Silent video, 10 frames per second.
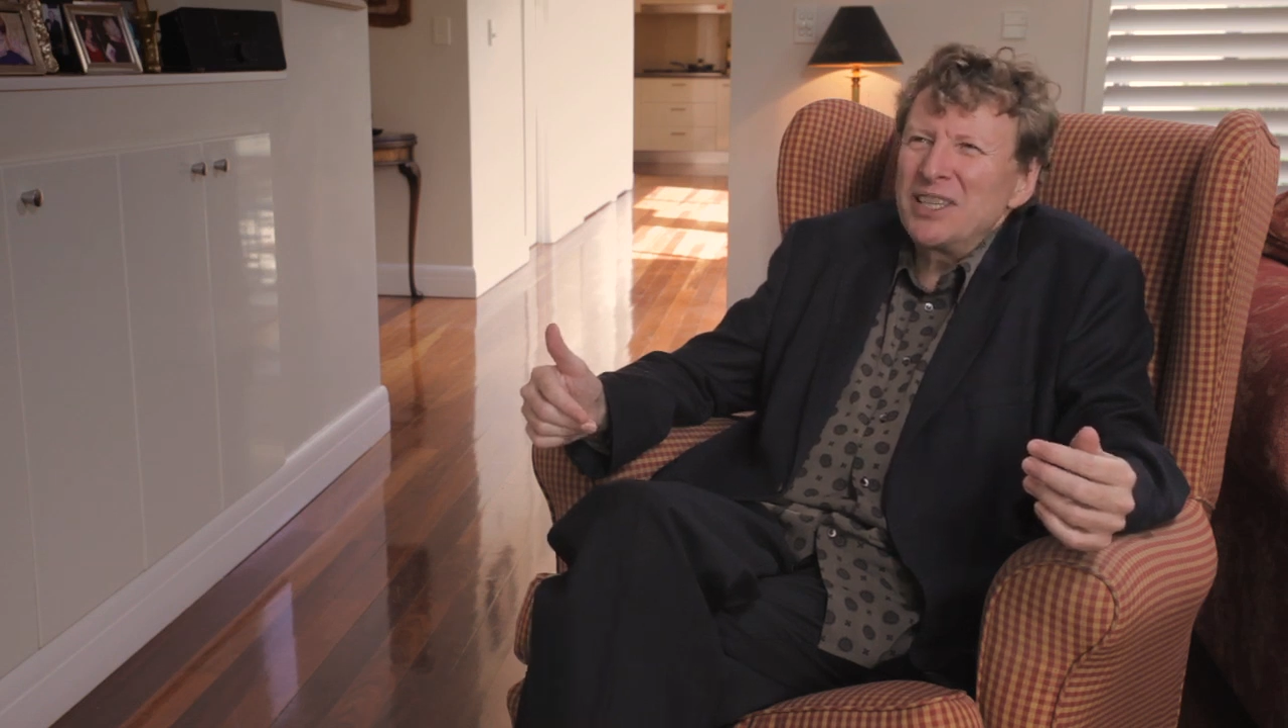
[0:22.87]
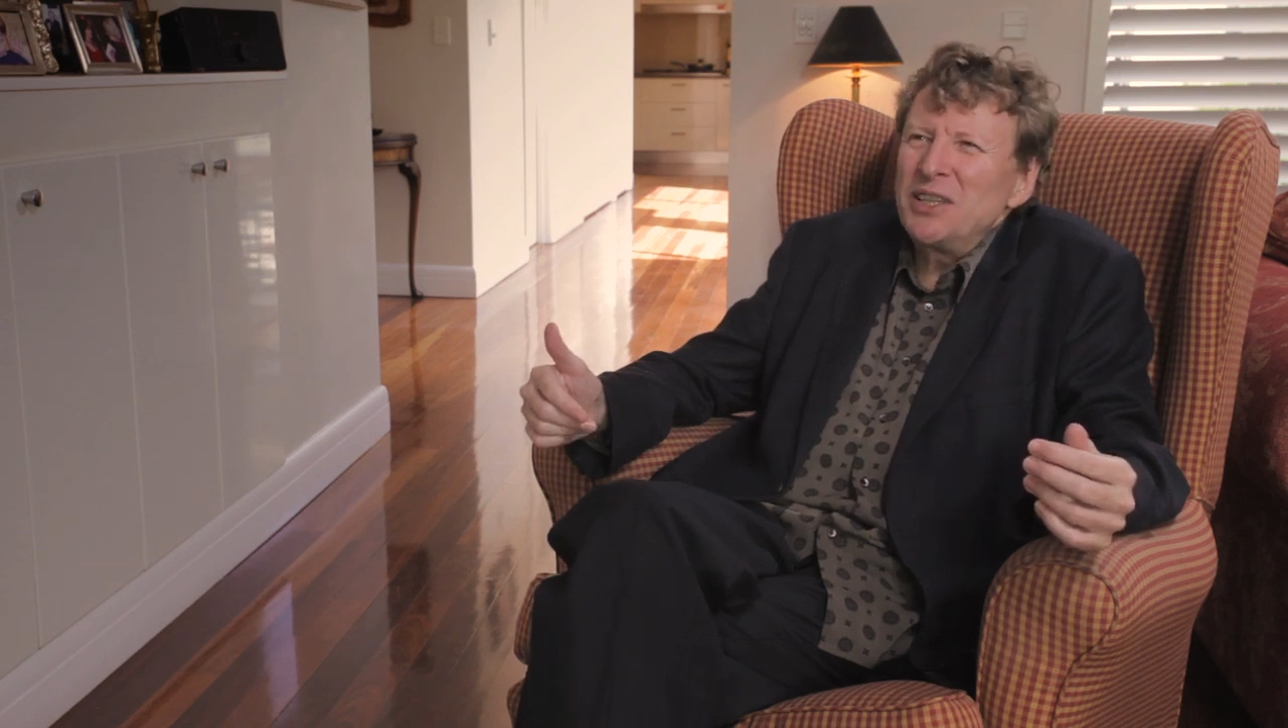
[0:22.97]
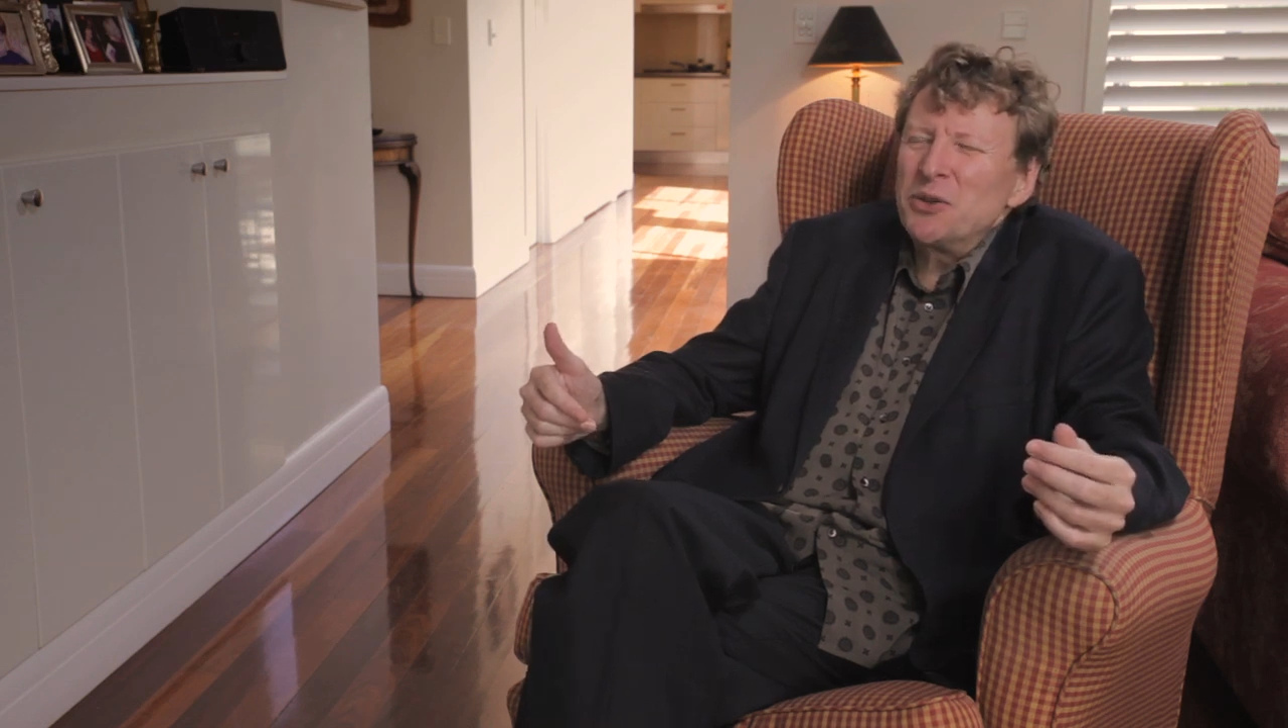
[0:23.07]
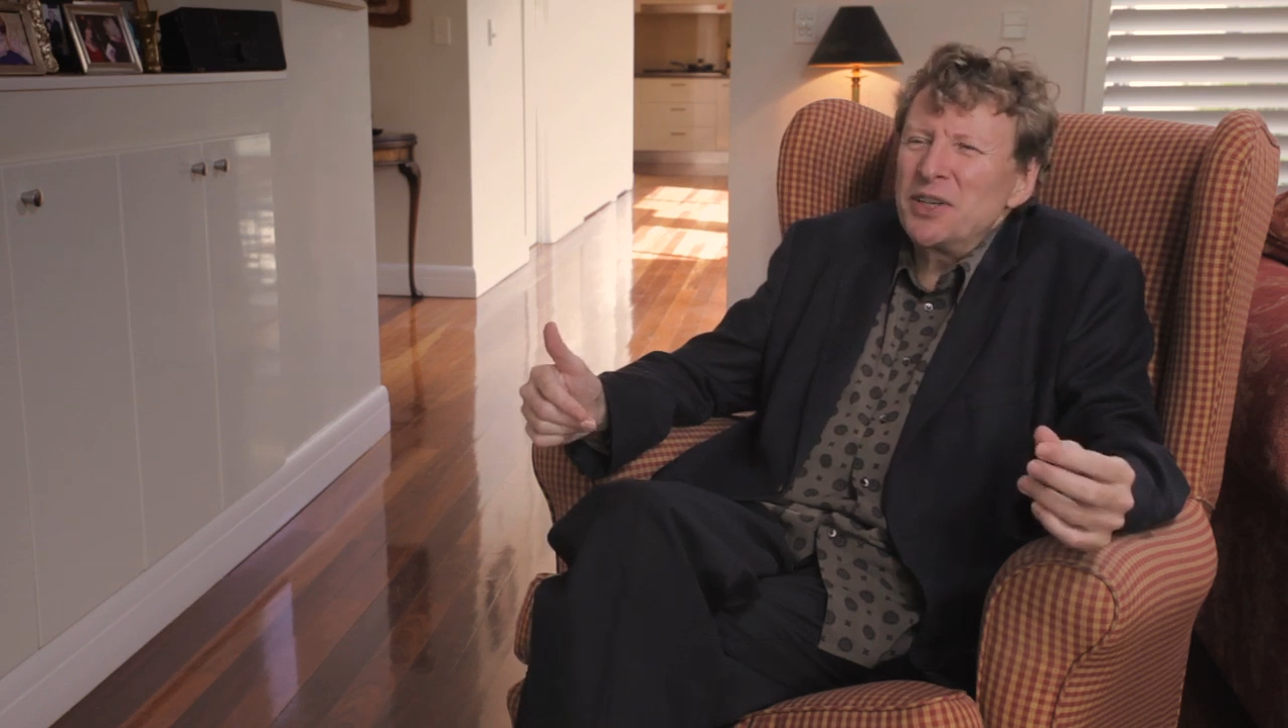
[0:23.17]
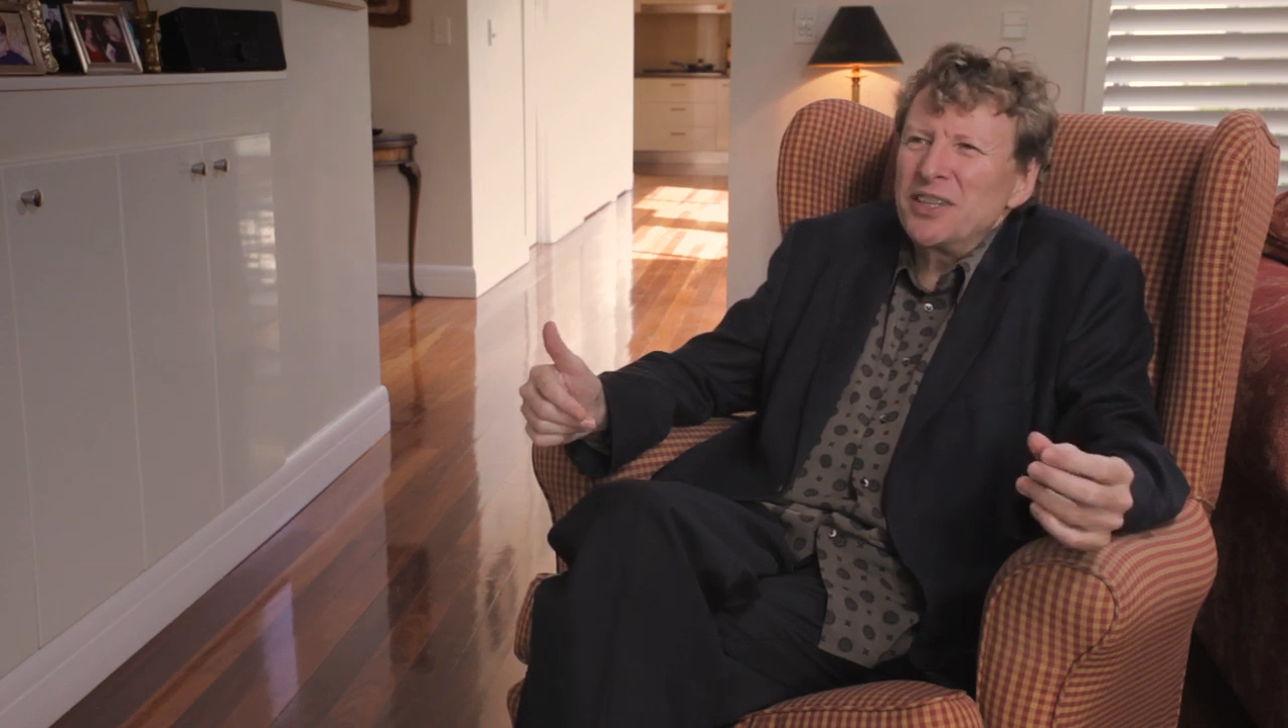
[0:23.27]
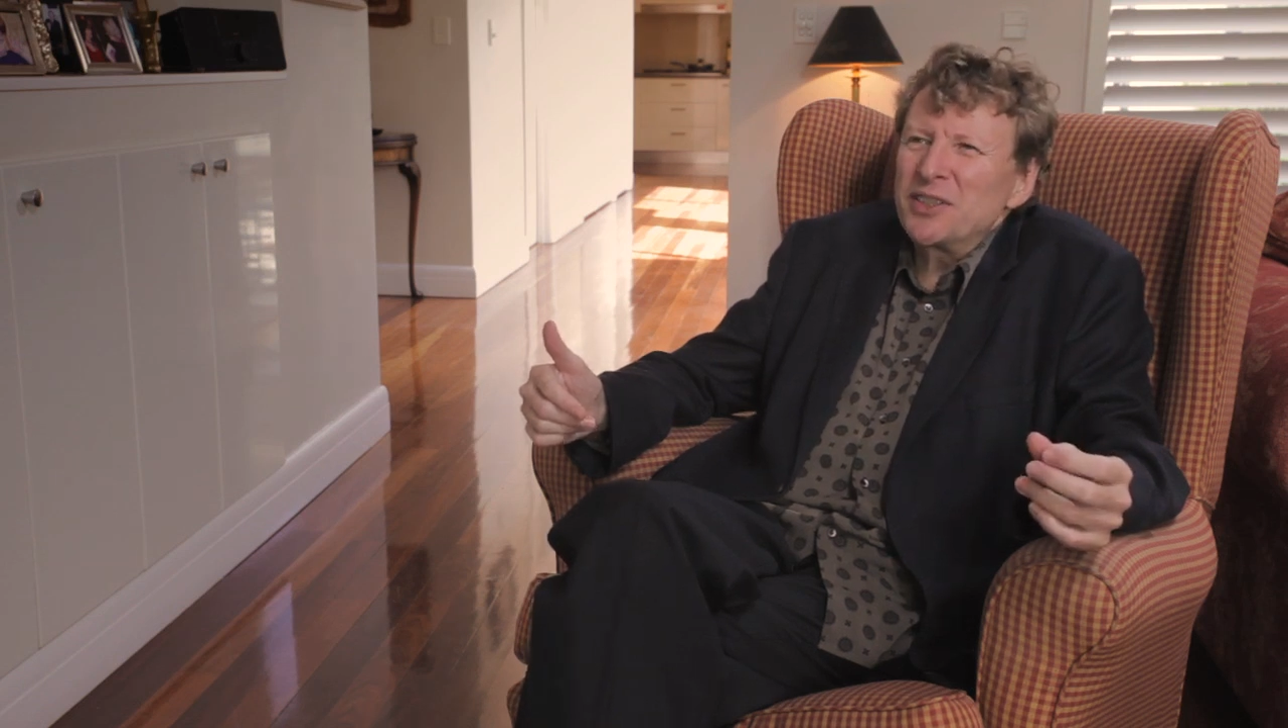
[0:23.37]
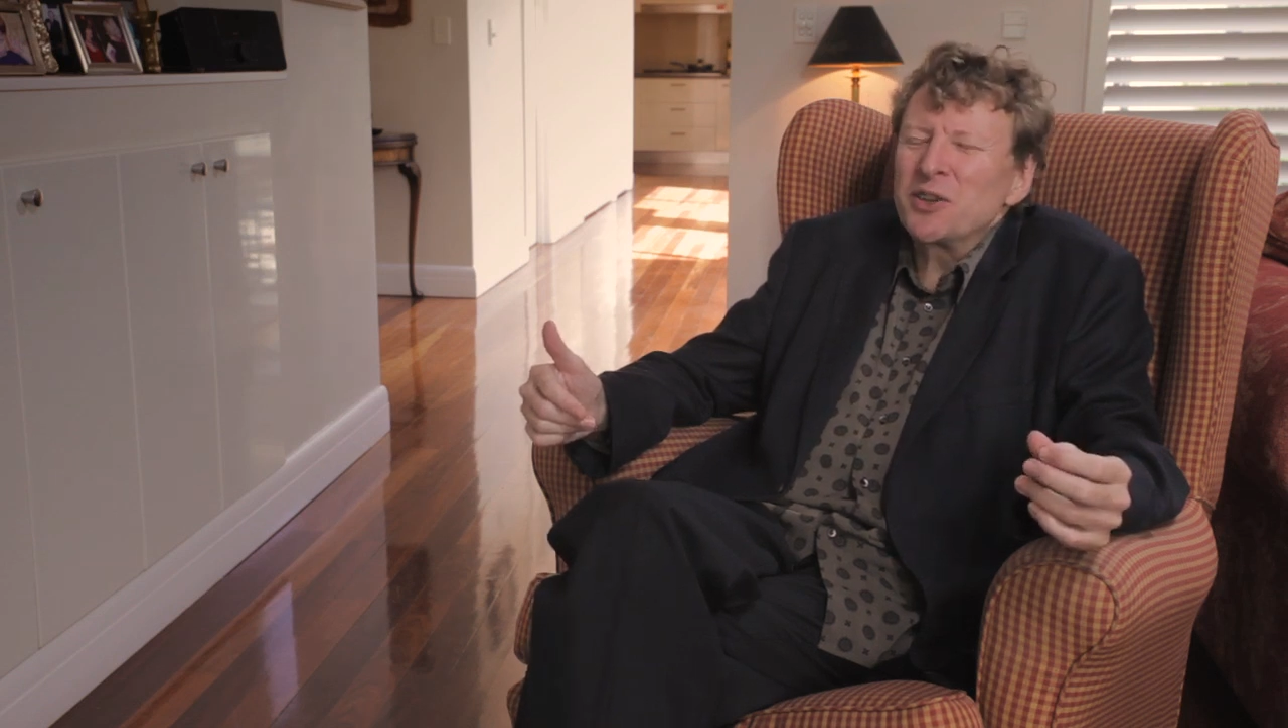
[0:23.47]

in the audience